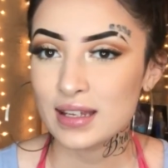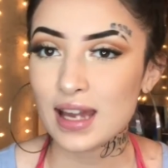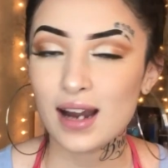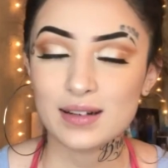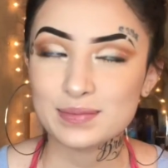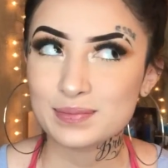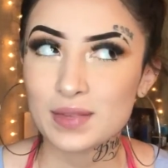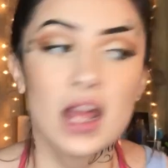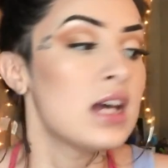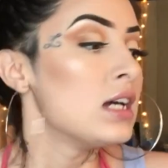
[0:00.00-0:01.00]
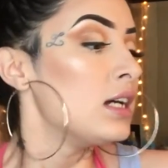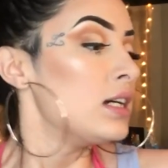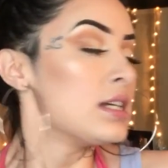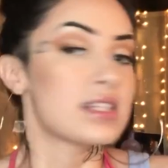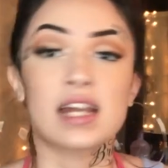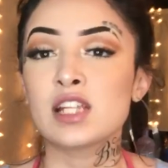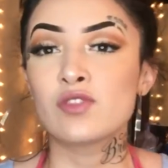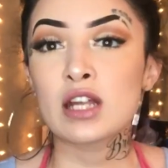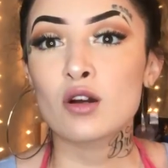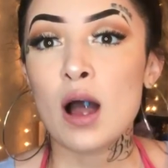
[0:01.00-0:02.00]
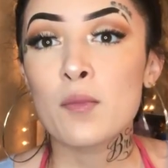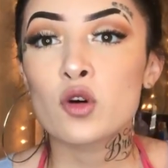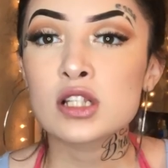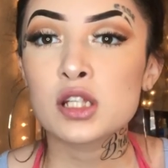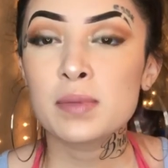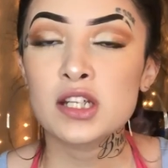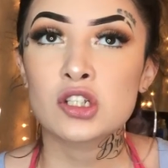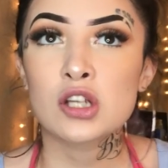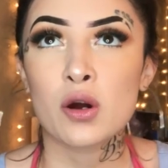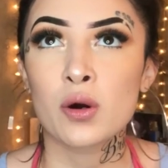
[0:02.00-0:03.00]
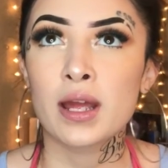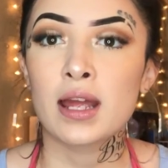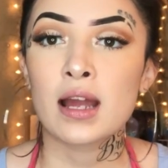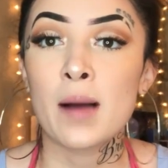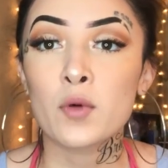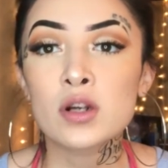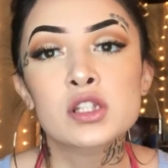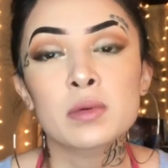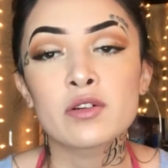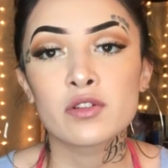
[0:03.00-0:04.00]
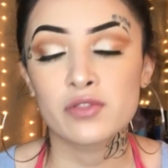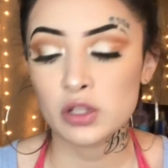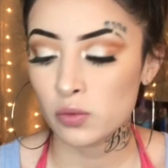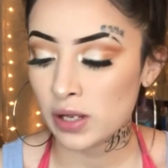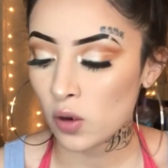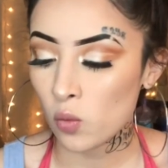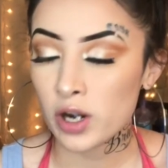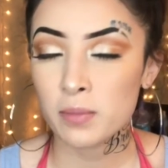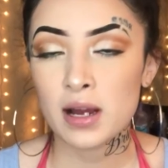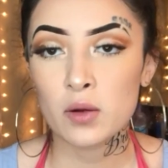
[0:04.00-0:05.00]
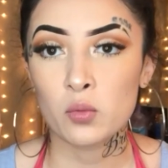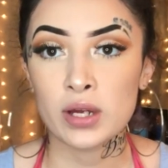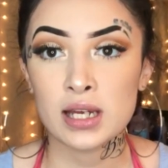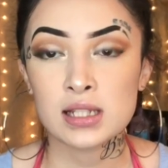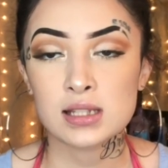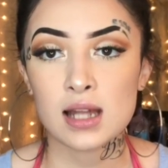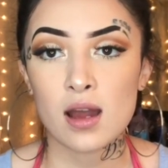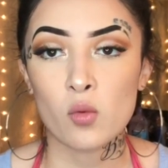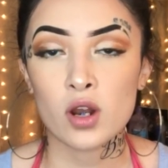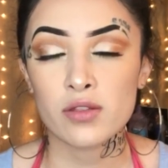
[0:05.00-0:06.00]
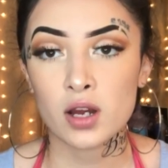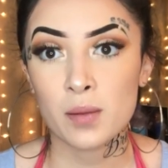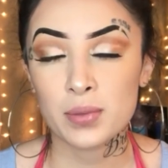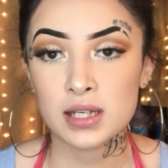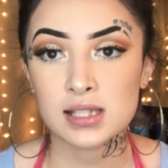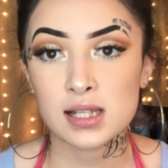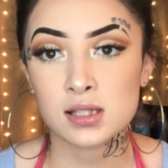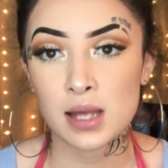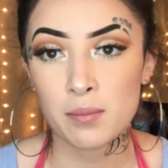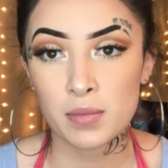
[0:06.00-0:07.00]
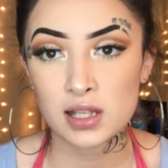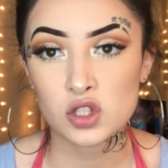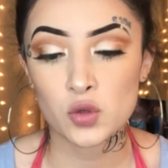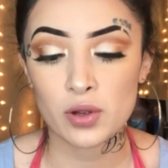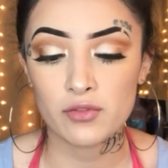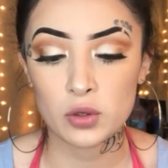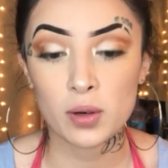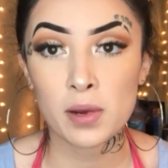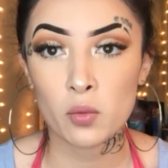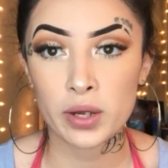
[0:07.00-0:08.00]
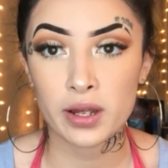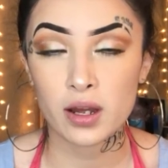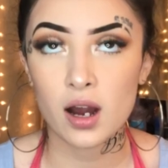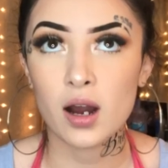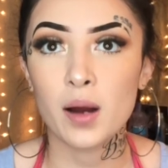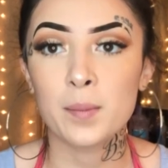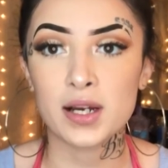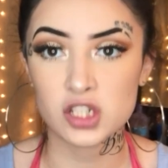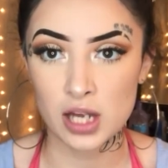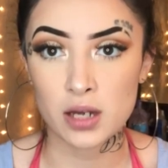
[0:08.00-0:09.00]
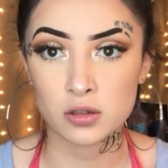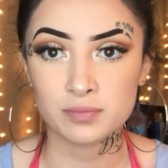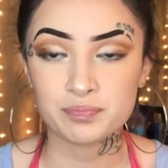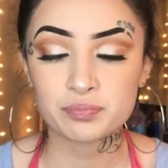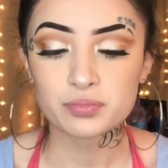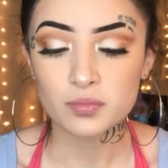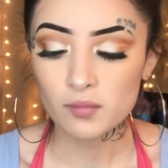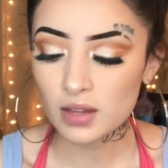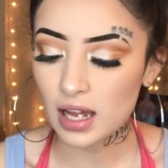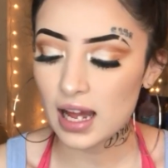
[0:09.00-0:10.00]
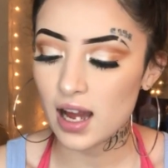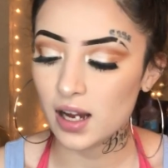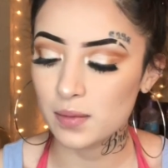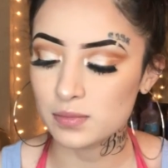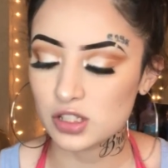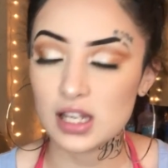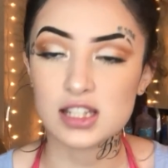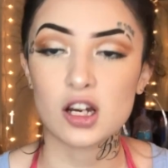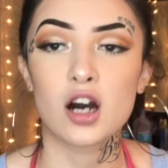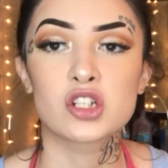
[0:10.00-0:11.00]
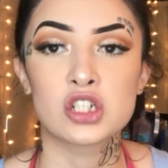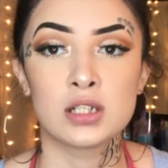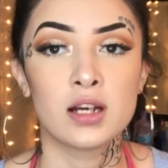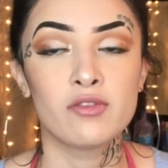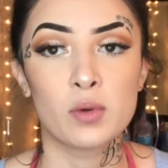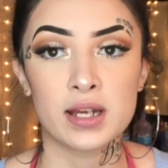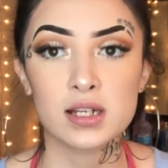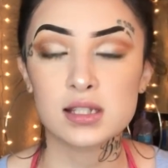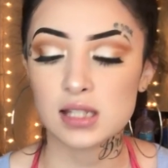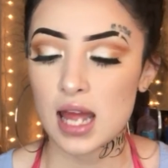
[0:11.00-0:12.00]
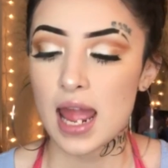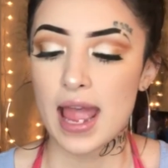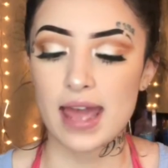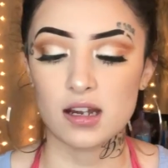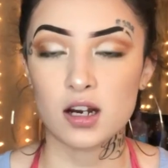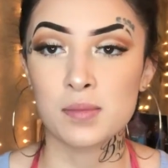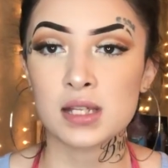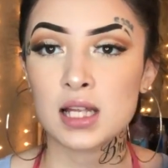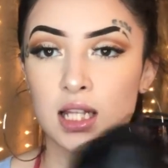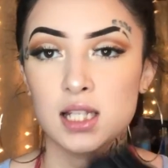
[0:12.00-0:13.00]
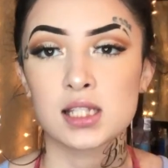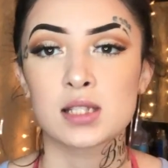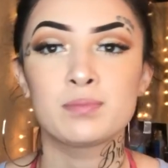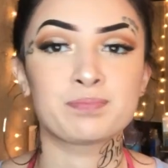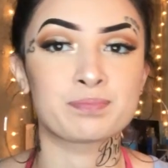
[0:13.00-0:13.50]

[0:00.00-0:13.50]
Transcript: yeah. Today's video, I'm going to be reviewing one of my wigs that one of the companies has sent me to review on my wig, my channel. It's called shelovewig and it comes like this.